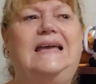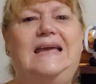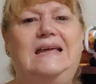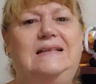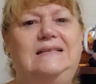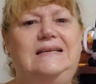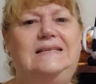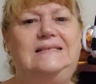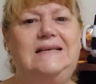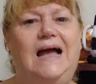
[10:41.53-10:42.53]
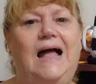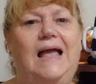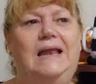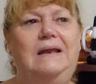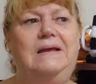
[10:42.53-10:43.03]
it is
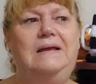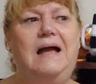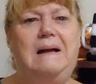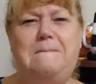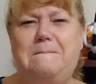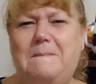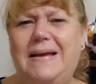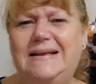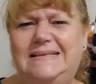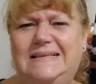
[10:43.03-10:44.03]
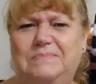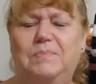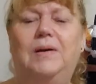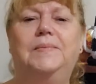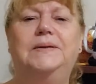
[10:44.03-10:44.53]
an amazing
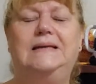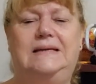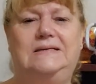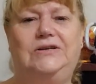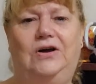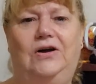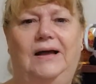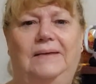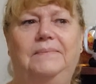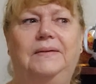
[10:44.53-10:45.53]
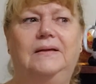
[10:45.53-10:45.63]
moment in time